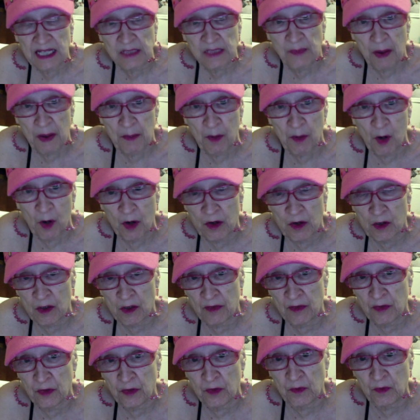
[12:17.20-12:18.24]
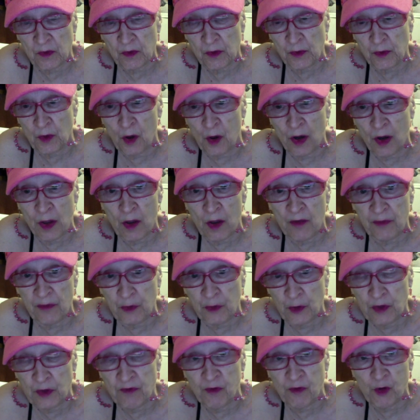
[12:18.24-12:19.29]
my partner on and off
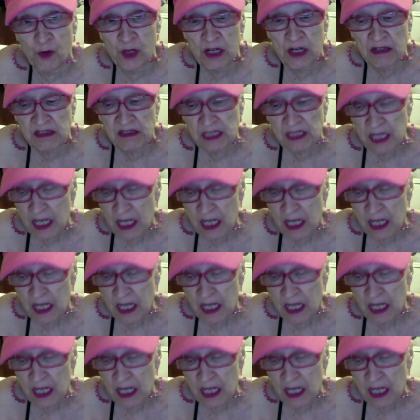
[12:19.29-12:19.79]
34 years.